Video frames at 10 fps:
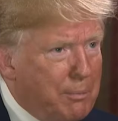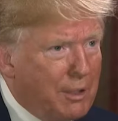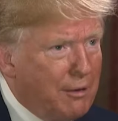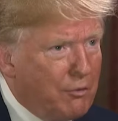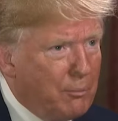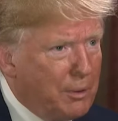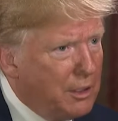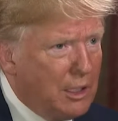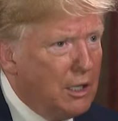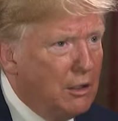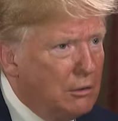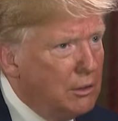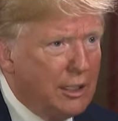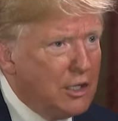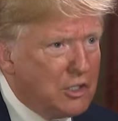believer, but, you know,
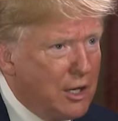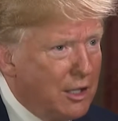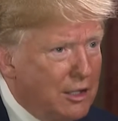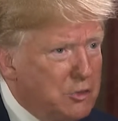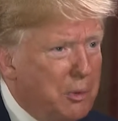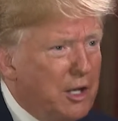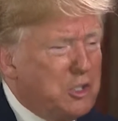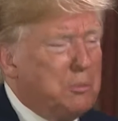I guess anything's possible.